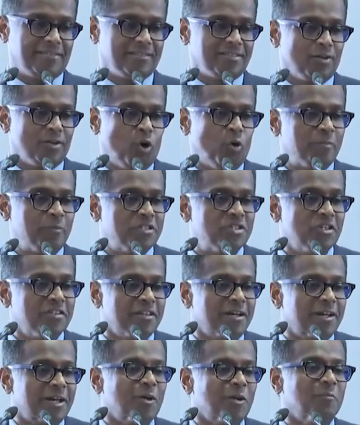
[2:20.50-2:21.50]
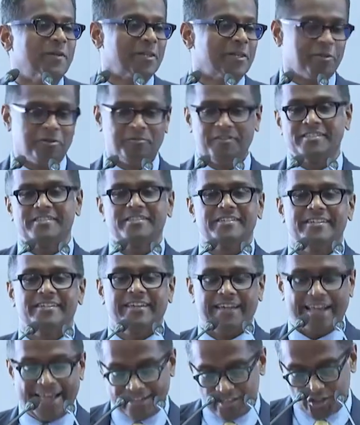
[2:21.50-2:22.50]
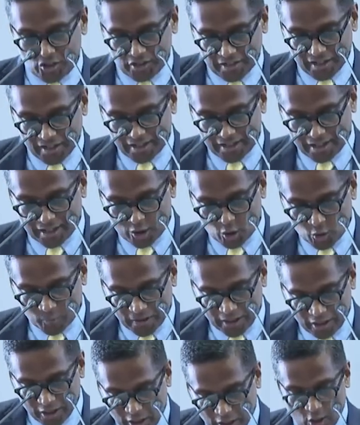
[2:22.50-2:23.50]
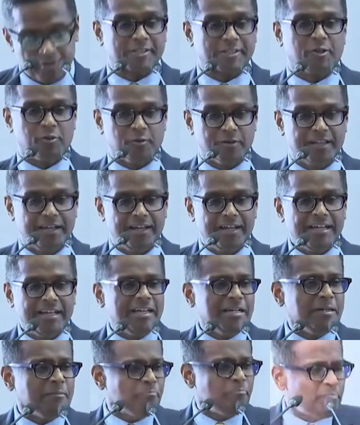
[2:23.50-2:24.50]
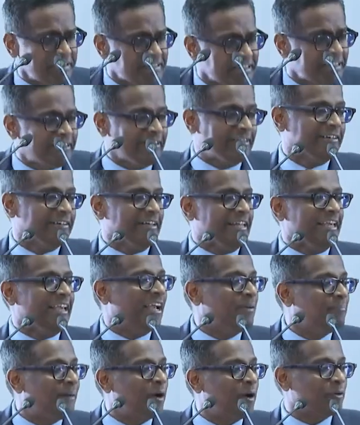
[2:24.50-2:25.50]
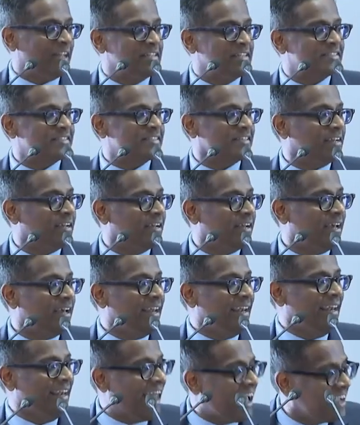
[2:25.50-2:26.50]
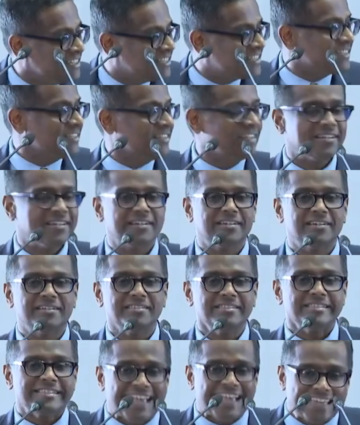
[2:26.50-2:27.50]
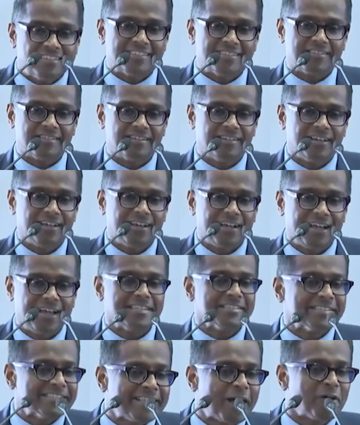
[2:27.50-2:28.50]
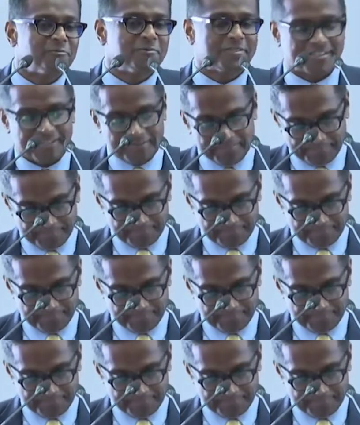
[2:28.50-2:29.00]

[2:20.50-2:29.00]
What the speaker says: OP Jindal Global University and Jindal Global Law School, particularly about its lights, sights, and sounds.